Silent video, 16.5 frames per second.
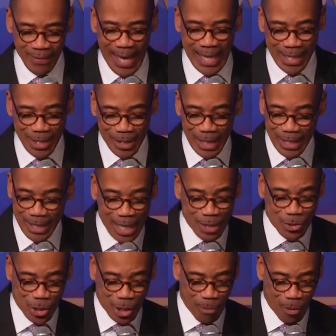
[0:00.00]
That is the
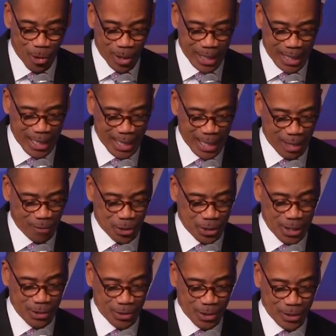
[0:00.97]
testimony of
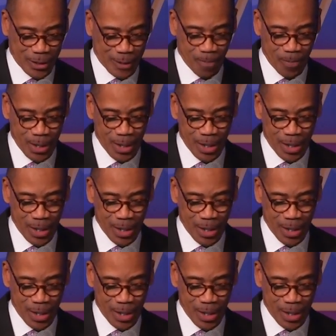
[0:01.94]
Jesus.